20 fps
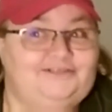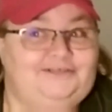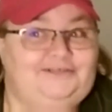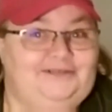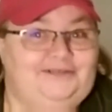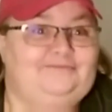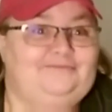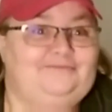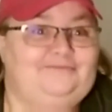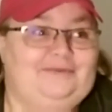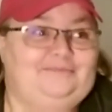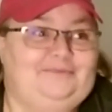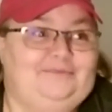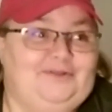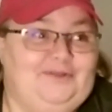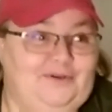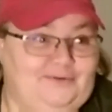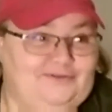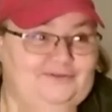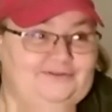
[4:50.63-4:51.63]
see if people
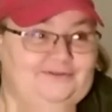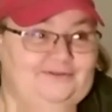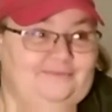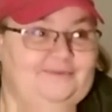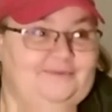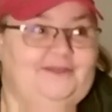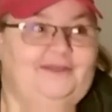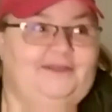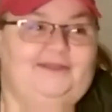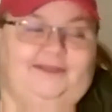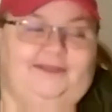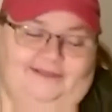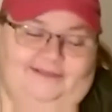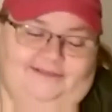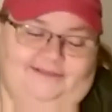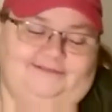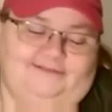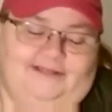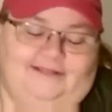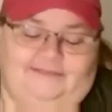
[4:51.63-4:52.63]
notice them, because
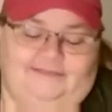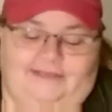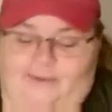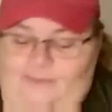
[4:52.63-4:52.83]
that's how